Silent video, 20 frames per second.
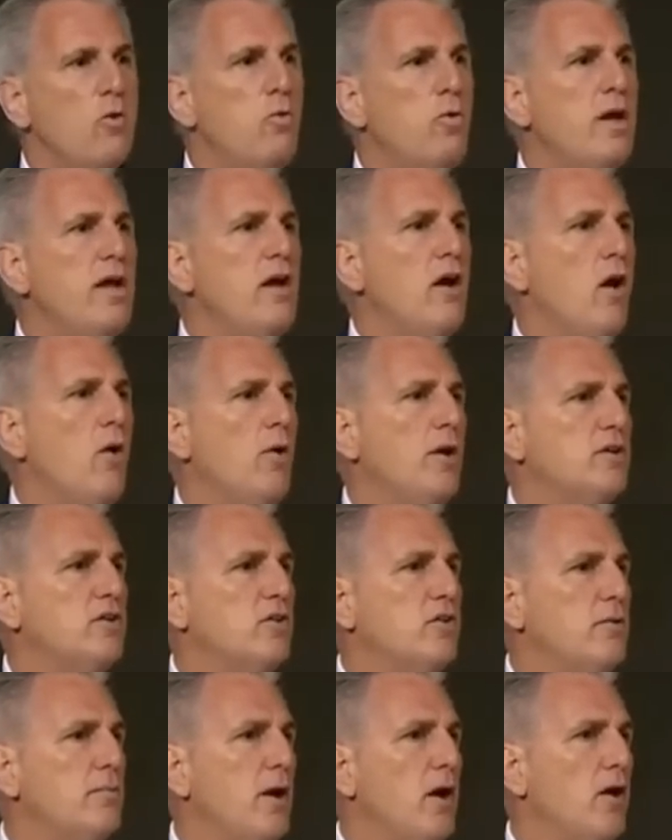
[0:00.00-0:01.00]
We owe
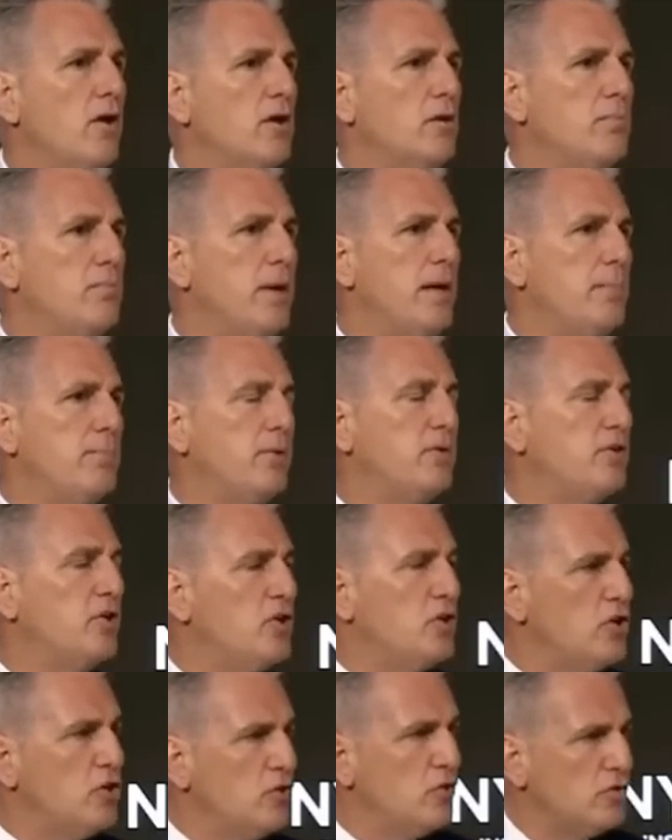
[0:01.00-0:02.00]
it to the American people
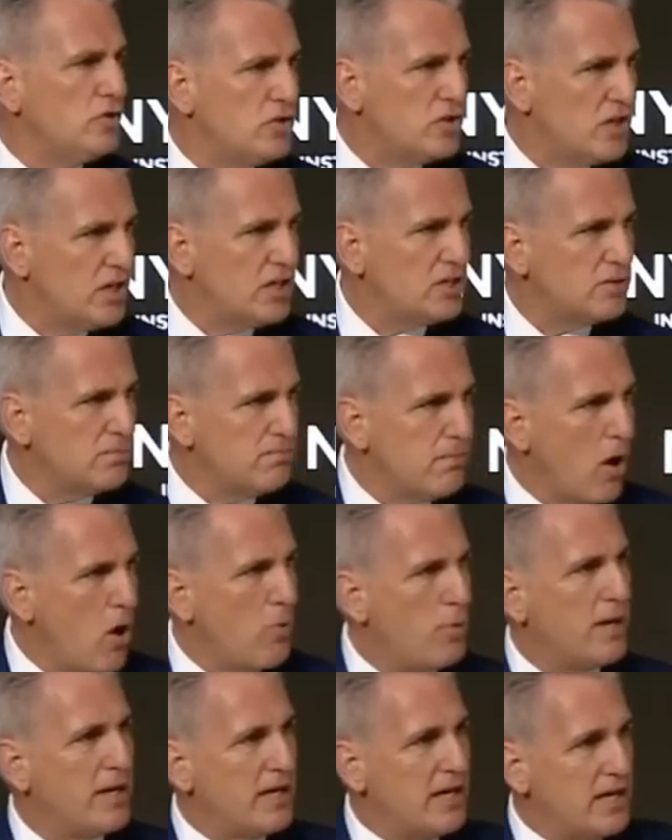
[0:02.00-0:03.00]
to use this
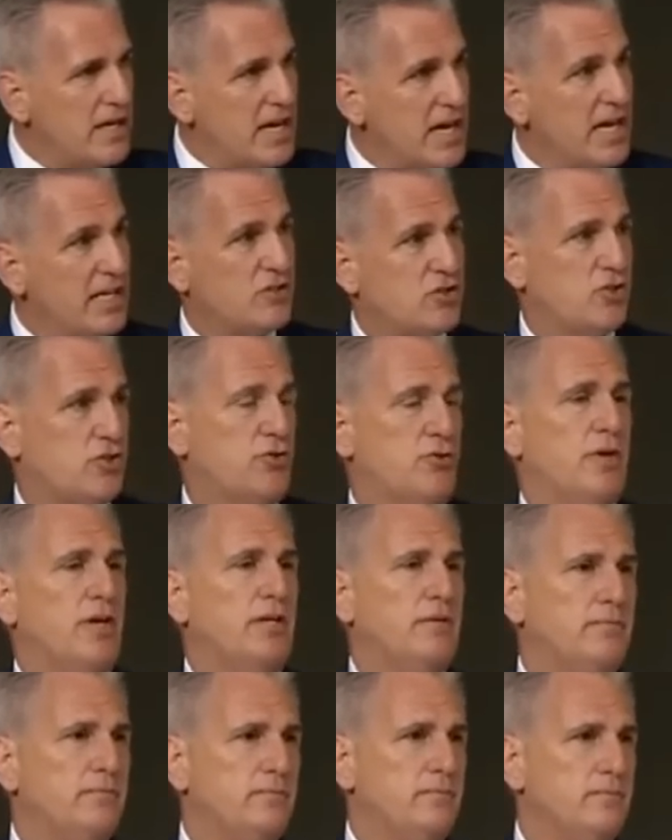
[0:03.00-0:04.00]
moment in
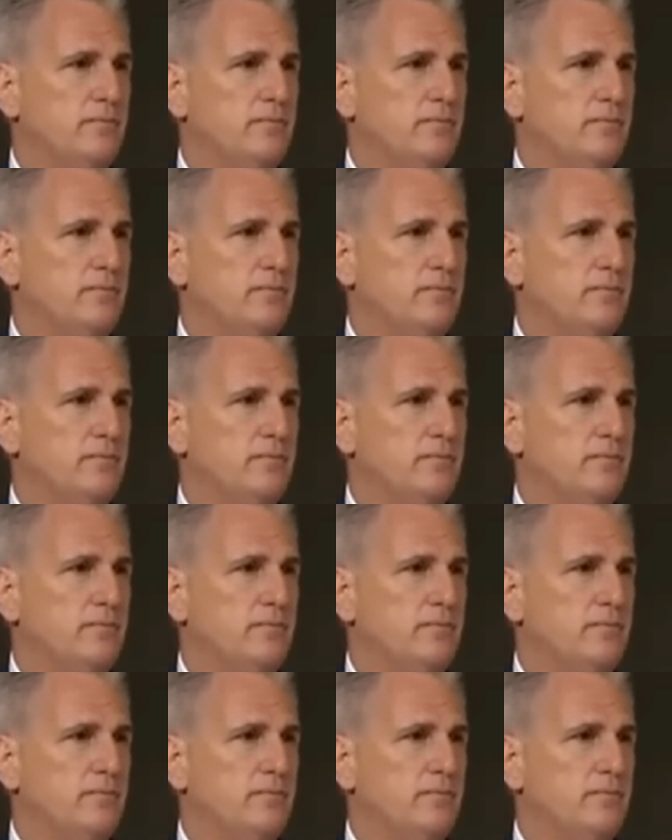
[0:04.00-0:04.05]
history